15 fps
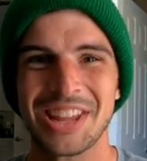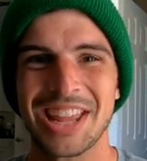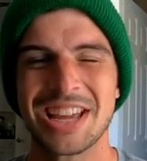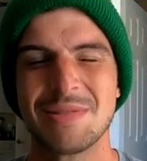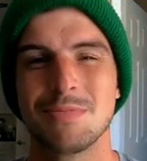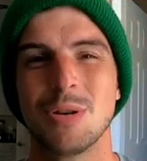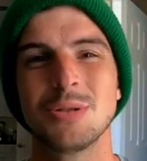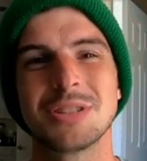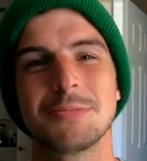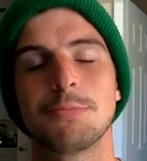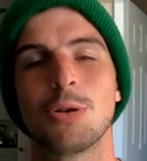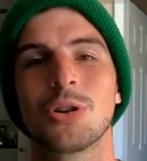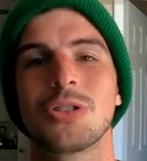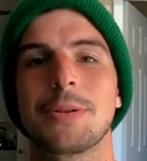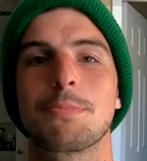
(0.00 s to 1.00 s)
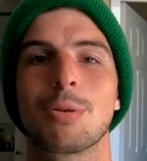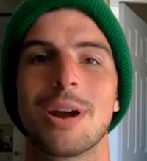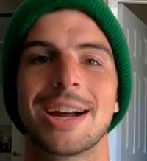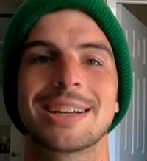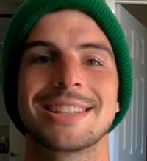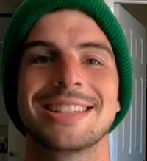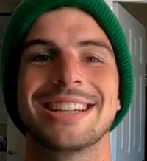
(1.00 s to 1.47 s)
And most importantly,
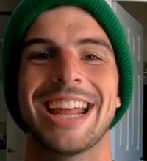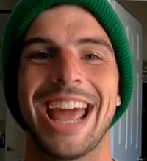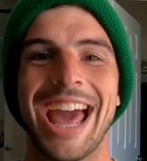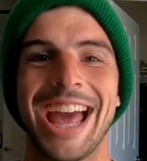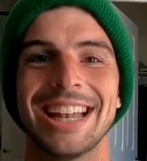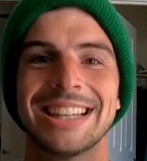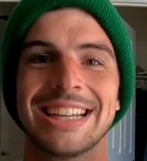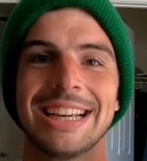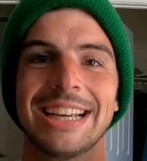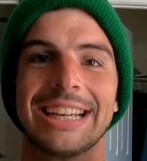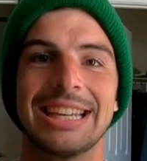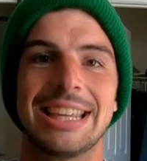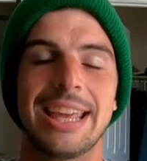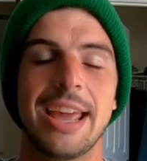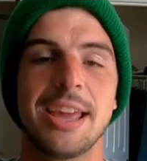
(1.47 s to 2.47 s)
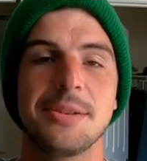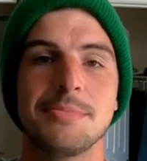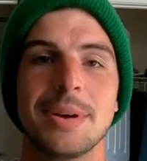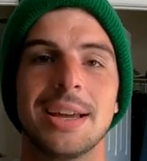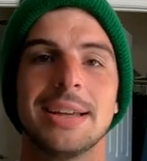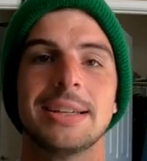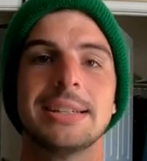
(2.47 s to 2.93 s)
practice it at
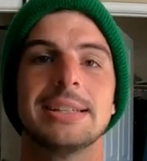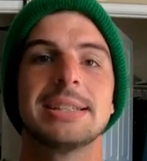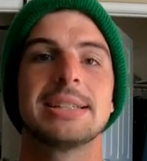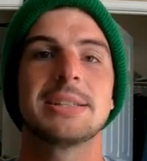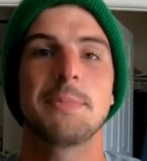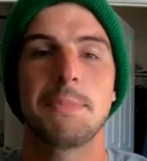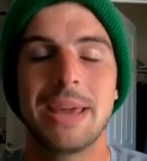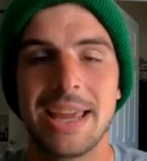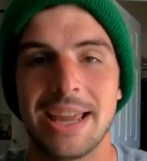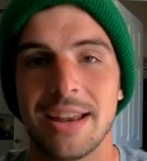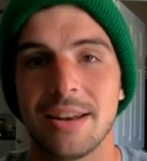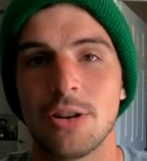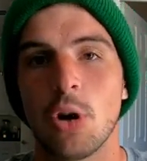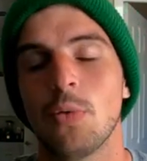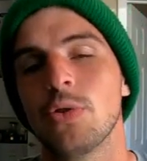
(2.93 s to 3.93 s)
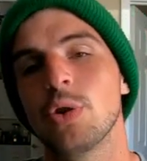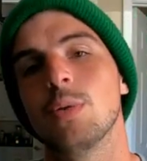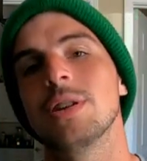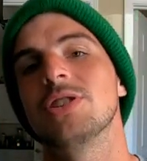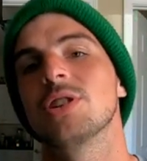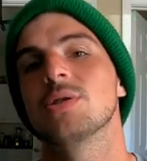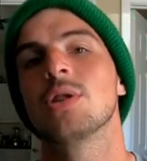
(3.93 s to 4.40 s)
game speed. Don't do
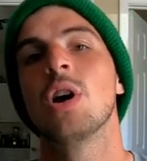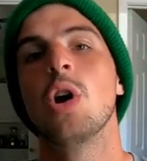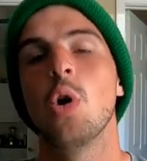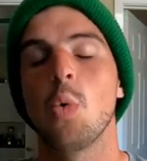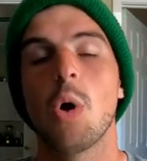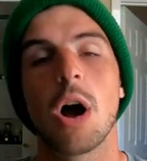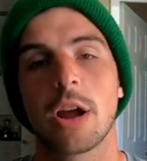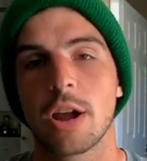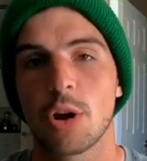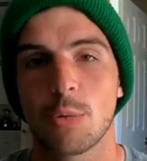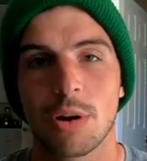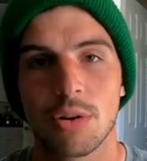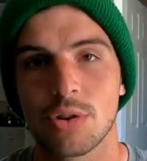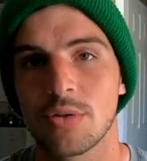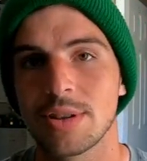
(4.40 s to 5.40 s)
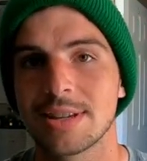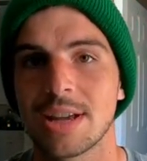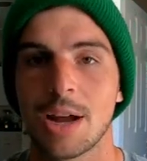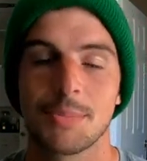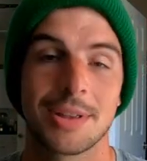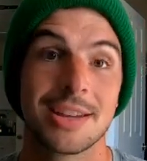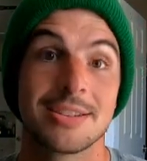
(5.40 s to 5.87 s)
it just walking around all the
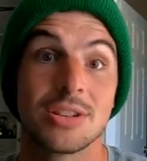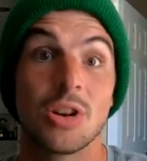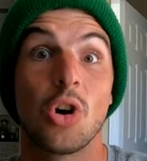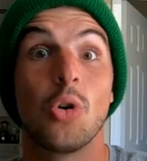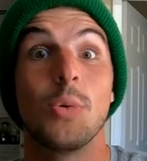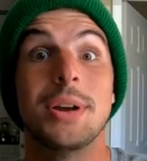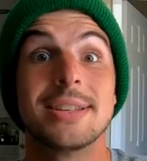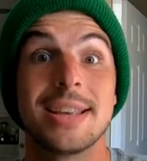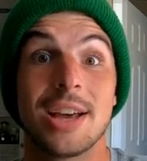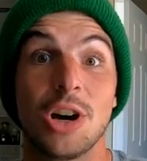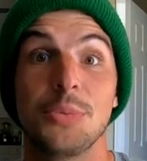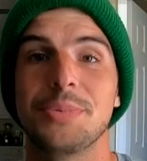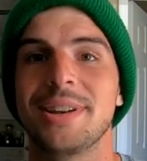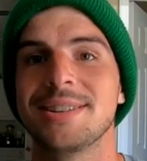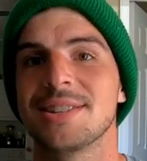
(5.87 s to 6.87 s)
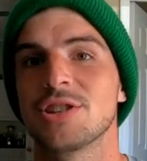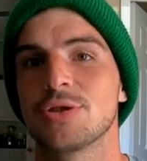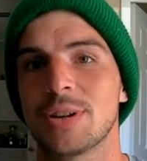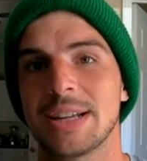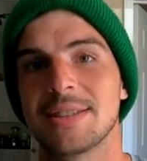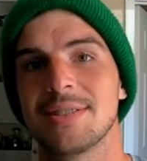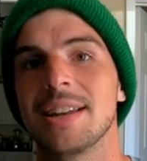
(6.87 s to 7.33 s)
time. That doesn't always help. It doesn't
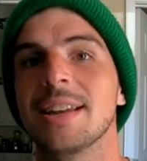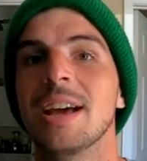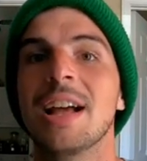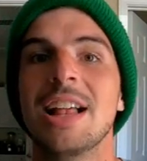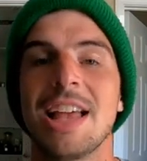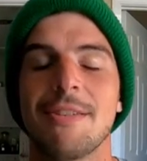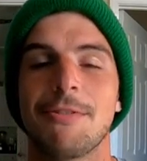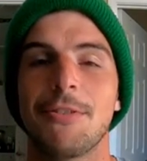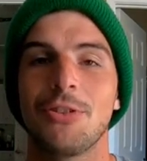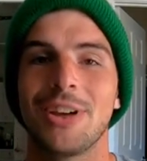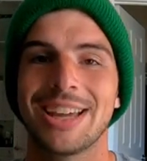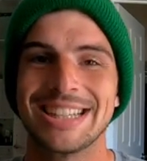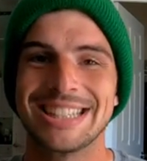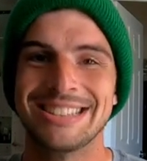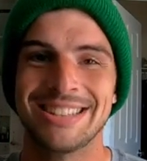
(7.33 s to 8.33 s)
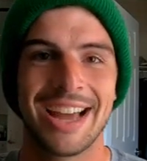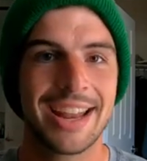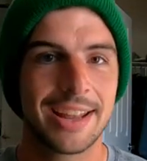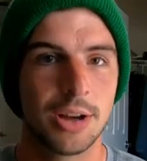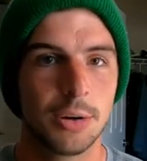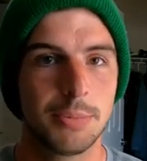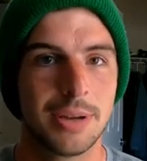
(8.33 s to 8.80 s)
translate. If you feel like it's not
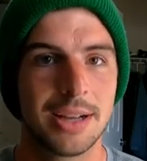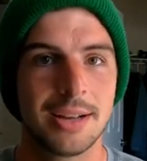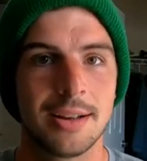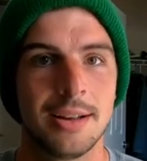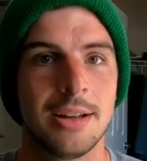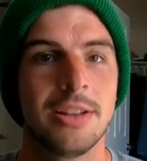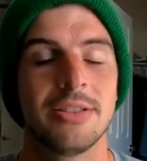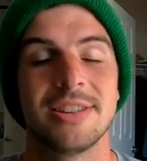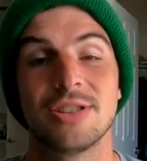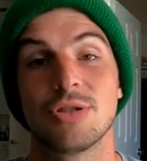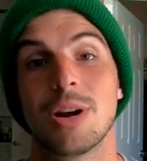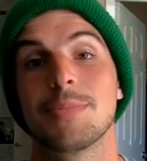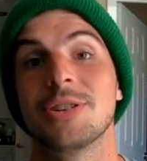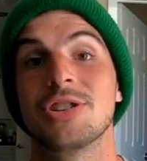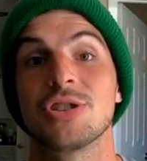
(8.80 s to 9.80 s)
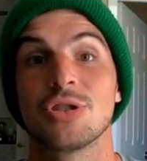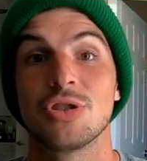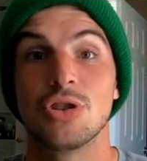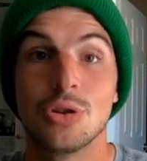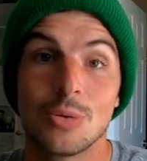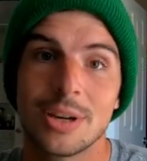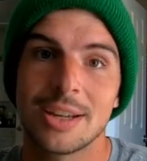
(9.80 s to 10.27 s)
helping, the drop that you're
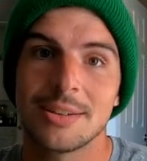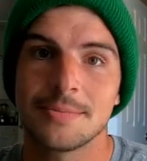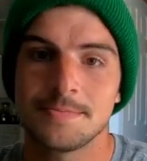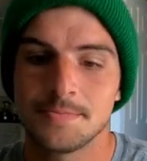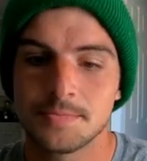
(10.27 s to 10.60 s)
doing,